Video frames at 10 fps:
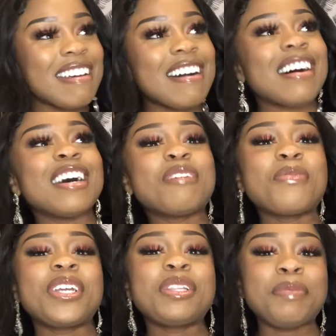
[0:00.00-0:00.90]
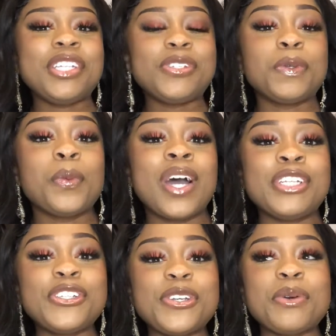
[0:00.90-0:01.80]
One of the beaches we went
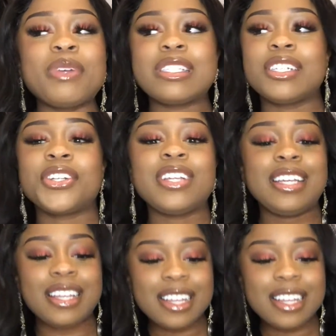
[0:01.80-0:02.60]
to was literally